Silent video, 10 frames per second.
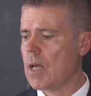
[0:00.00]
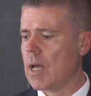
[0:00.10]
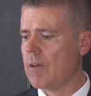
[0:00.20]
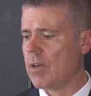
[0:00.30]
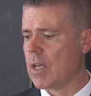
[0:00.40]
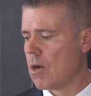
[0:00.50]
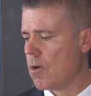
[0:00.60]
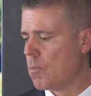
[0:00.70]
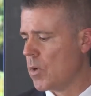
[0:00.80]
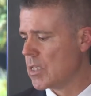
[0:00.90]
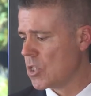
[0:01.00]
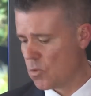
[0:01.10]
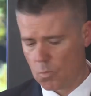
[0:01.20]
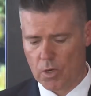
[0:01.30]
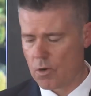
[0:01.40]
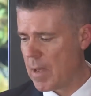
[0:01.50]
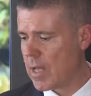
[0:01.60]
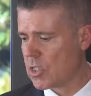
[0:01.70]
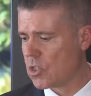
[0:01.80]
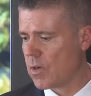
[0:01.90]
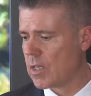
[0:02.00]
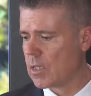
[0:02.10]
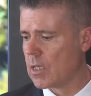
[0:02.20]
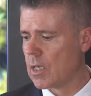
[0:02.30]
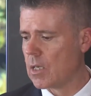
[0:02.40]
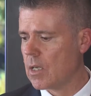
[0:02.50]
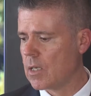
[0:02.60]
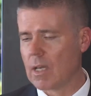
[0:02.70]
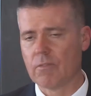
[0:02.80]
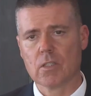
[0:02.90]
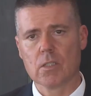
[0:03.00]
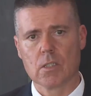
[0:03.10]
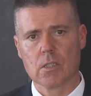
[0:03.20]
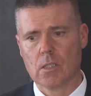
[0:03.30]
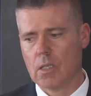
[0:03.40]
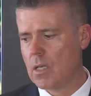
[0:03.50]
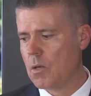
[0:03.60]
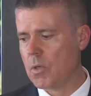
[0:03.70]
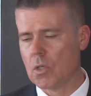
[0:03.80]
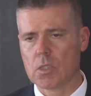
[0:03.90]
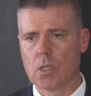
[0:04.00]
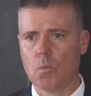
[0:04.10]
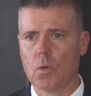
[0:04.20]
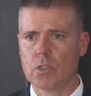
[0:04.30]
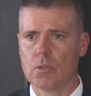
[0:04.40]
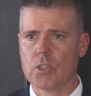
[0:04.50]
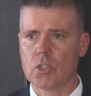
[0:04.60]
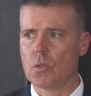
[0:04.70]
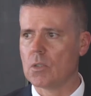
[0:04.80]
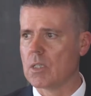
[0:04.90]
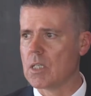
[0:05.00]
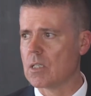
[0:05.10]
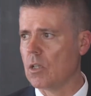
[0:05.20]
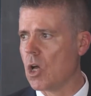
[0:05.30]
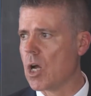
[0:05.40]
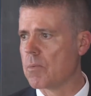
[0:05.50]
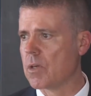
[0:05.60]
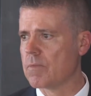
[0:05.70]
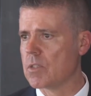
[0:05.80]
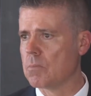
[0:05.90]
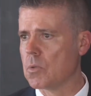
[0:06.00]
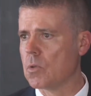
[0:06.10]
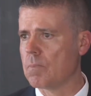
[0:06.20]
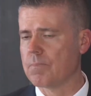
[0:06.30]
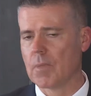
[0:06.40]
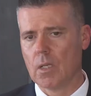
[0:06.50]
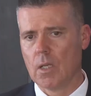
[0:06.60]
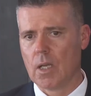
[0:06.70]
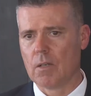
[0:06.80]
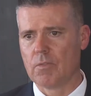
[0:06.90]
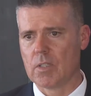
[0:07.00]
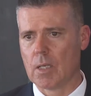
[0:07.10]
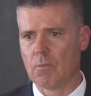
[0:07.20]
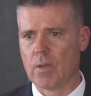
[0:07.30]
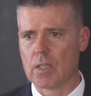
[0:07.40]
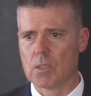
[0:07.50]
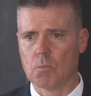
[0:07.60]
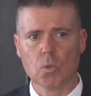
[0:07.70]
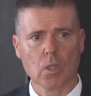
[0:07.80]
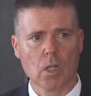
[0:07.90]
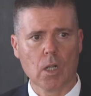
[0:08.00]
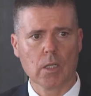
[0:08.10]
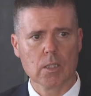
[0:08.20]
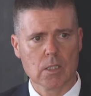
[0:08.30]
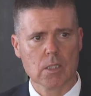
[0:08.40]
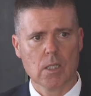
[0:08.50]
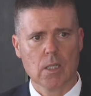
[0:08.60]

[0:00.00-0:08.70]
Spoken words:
ERM, we're about strengthening governance. We also want to ensure that there's a library of support. And for some of our smaller clients,